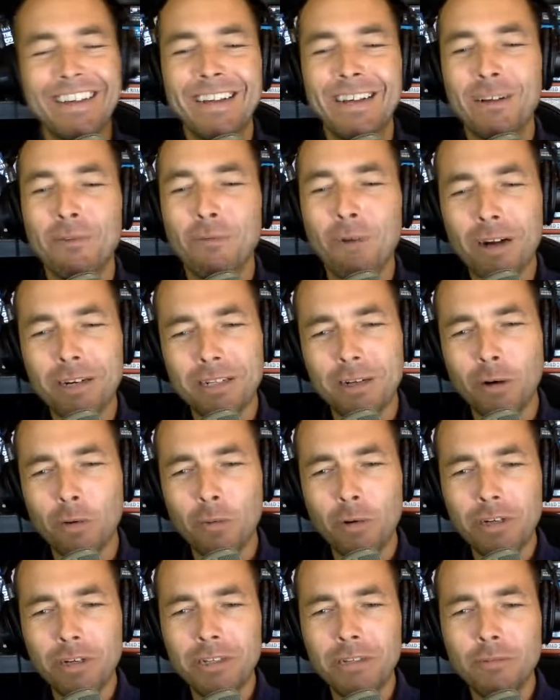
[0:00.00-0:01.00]

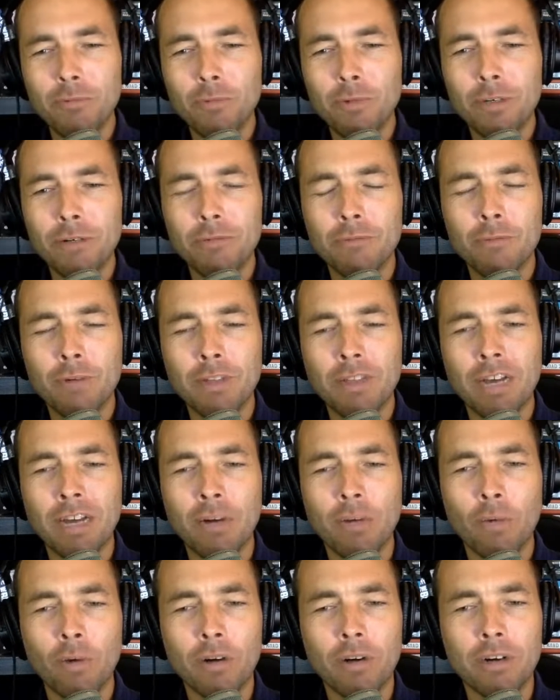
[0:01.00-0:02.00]
Rockstar, what line
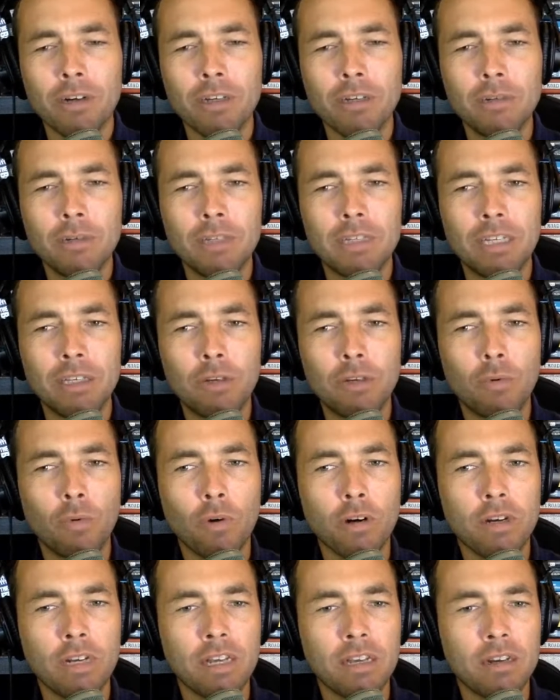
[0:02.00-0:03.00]
of work are you in that you
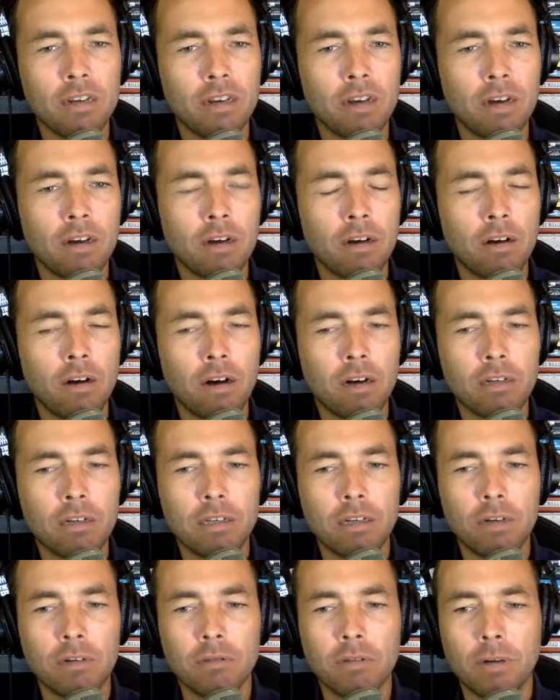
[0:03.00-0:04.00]
work in audio?